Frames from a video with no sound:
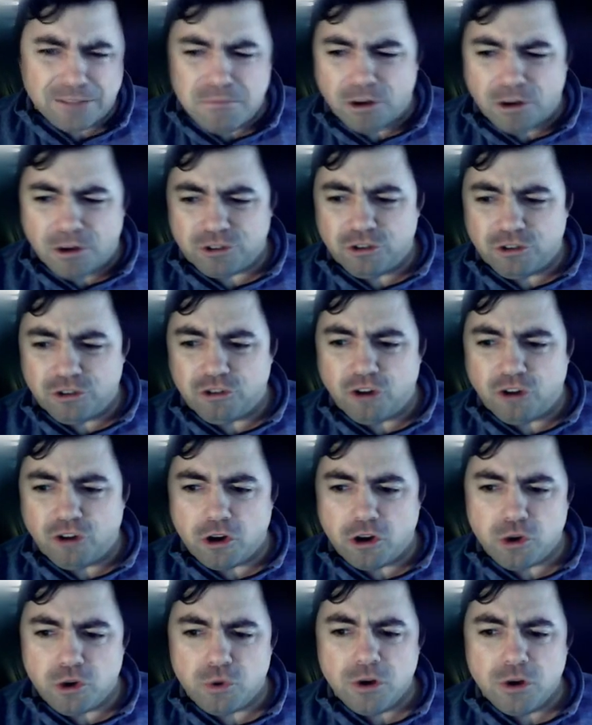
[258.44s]
much to show
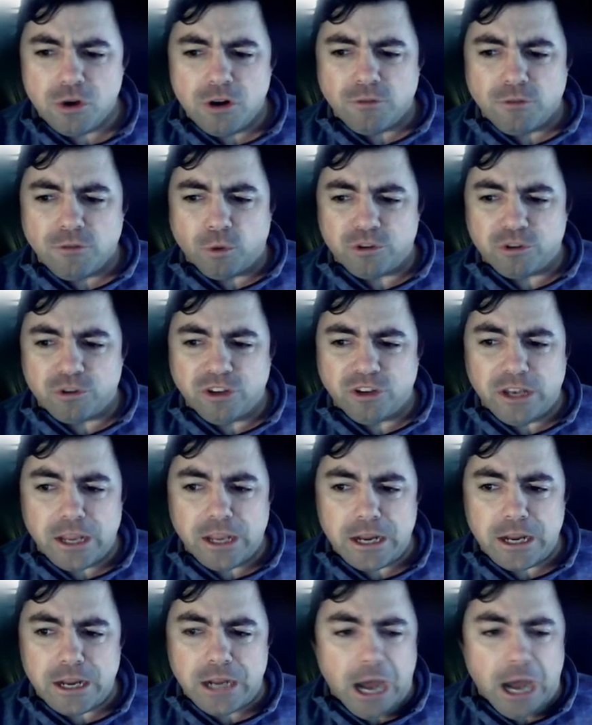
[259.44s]
you for
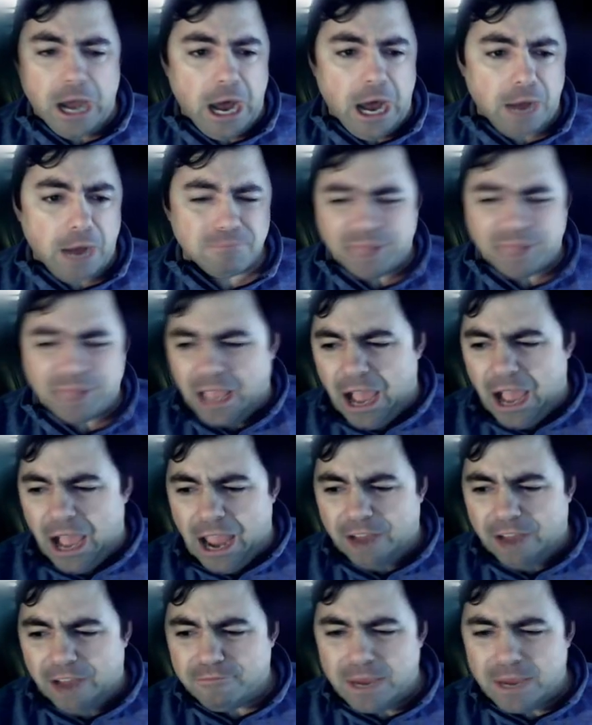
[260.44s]
today. Uh, I
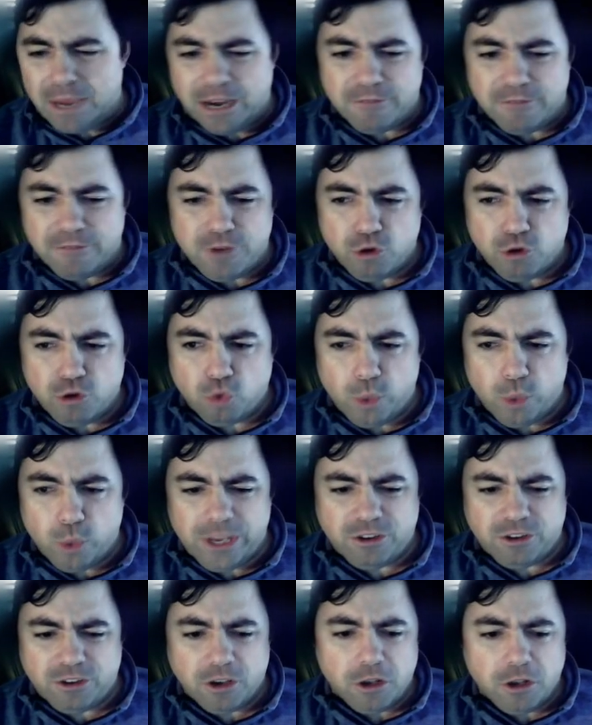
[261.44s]
have made a few
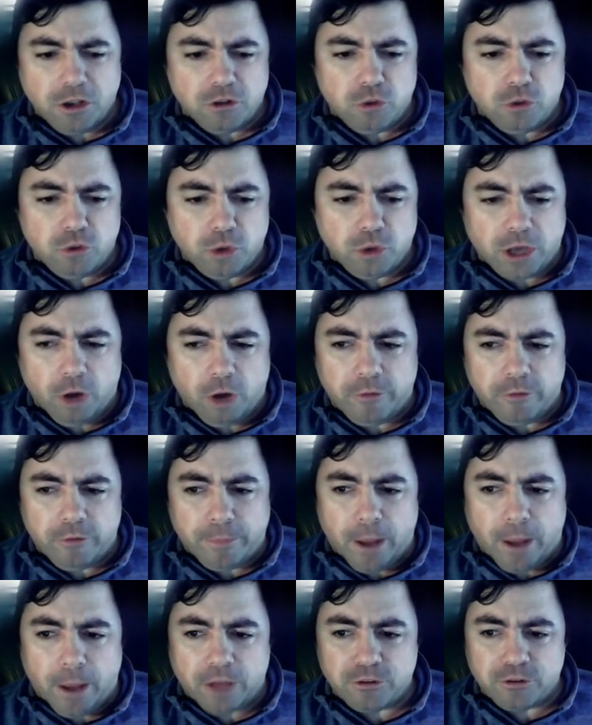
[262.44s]
tweaks to the COVID
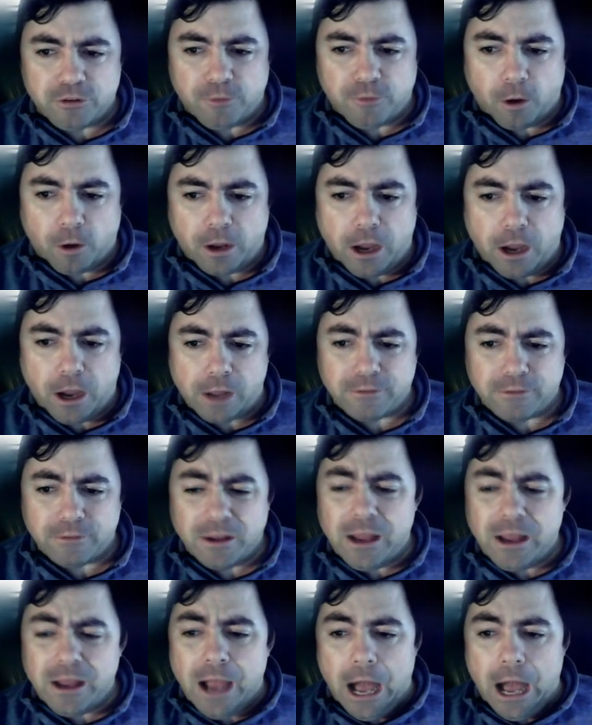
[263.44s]
positive archive.
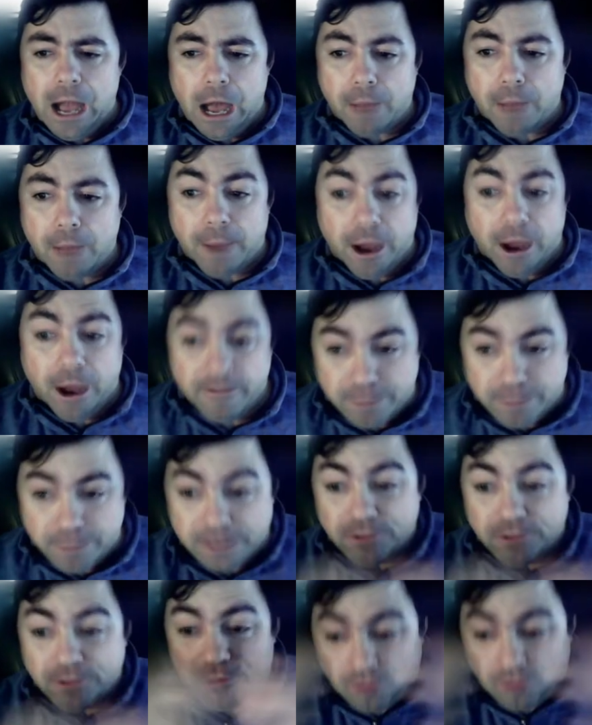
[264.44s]
Um, I've
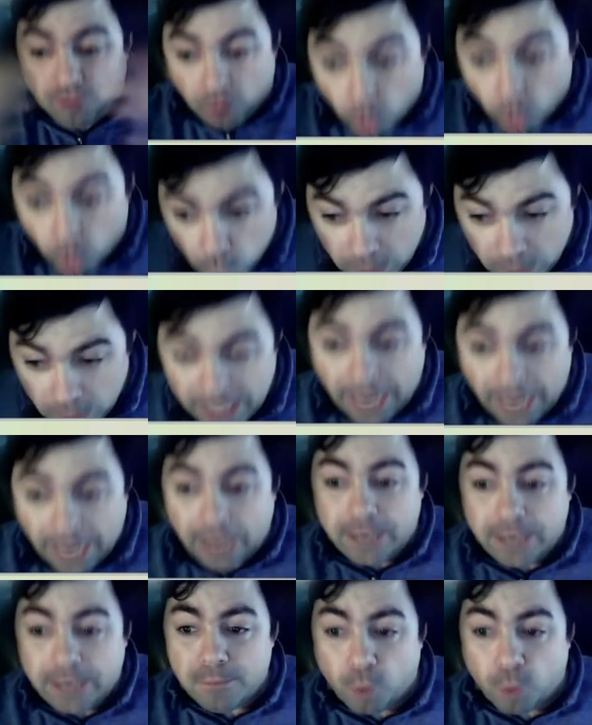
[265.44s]
been slowly
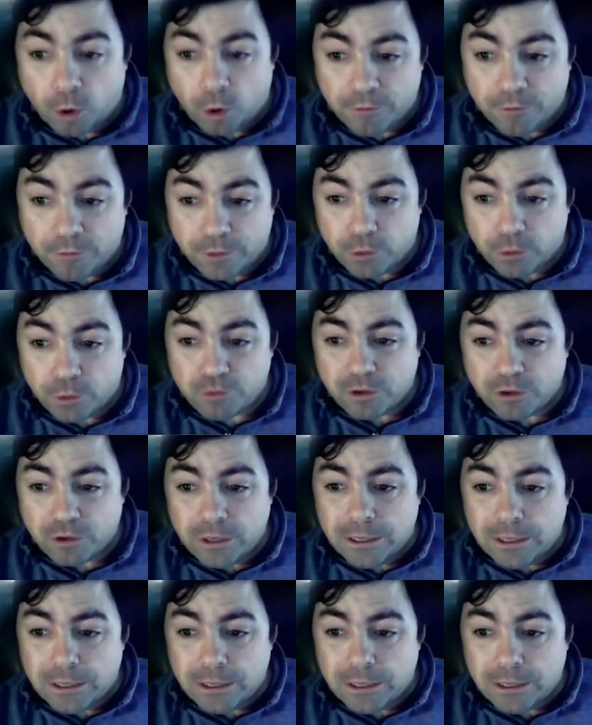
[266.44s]
adding more of those